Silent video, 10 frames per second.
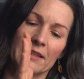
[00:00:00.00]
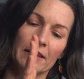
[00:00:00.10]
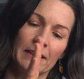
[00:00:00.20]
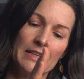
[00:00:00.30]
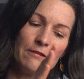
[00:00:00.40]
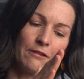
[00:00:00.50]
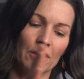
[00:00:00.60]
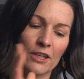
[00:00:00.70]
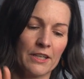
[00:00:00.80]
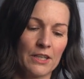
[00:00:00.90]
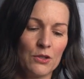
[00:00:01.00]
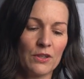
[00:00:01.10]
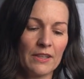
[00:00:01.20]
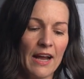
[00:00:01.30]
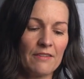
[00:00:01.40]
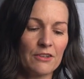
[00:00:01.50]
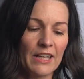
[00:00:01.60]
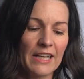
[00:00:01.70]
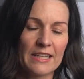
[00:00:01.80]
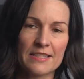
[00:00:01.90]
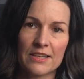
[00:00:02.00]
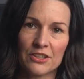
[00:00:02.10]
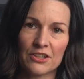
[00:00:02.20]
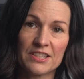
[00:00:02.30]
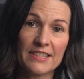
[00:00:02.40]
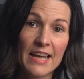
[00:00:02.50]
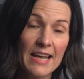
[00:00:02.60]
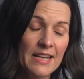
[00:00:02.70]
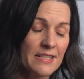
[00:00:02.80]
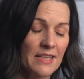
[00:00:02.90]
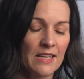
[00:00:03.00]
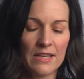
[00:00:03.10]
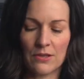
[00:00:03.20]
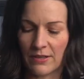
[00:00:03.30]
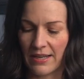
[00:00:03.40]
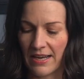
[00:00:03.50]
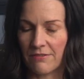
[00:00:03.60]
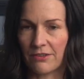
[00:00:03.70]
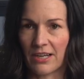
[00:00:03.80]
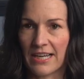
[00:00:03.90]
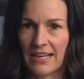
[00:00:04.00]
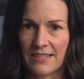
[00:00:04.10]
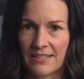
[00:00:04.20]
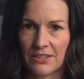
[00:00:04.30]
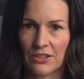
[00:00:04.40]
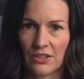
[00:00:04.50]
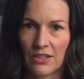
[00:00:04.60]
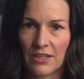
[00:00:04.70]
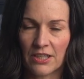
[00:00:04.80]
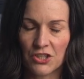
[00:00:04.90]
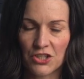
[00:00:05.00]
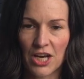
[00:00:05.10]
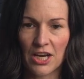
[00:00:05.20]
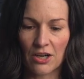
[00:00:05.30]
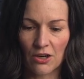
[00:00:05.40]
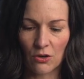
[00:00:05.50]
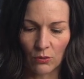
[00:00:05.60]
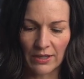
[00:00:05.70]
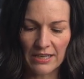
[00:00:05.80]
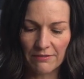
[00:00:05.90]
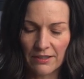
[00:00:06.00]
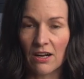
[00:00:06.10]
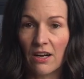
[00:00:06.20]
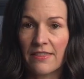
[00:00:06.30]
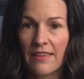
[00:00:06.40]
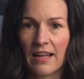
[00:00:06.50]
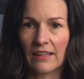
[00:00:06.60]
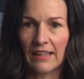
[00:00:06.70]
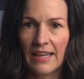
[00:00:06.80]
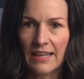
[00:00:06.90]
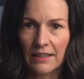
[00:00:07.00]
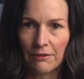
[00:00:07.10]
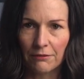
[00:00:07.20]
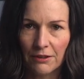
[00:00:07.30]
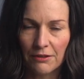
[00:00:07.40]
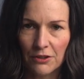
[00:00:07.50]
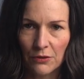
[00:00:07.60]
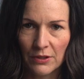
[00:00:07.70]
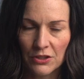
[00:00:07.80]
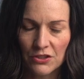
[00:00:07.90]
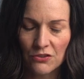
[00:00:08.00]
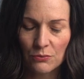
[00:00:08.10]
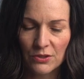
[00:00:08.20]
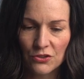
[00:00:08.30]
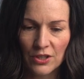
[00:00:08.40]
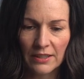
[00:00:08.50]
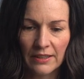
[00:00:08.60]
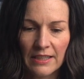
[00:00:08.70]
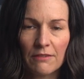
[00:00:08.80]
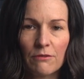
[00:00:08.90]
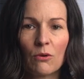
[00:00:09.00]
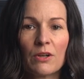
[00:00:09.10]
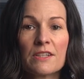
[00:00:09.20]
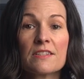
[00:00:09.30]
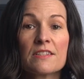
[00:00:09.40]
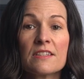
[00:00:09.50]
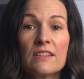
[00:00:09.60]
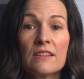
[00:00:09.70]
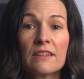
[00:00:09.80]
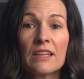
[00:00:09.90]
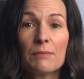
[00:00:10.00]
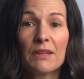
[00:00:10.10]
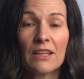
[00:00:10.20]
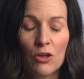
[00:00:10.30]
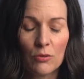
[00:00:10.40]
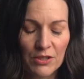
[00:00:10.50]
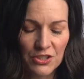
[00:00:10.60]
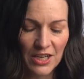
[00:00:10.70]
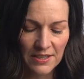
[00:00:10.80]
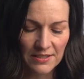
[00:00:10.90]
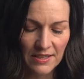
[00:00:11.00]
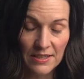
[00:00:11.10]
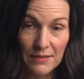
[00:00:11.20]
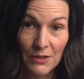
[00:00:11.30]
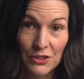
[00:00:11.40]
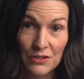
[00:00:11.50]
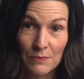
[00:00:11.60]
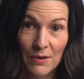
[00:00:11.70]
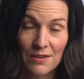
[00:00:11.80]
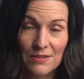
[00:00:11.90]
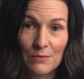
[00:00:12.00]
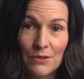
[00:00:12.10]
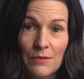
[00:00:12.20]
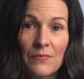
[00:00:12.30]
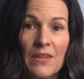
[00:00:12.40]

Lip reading: lever. You can have your hands on your desk, you can have your hands on your chair, or even on that leg in front of you, and you just want to try to lean forward, still keeping an open chest as much as possible.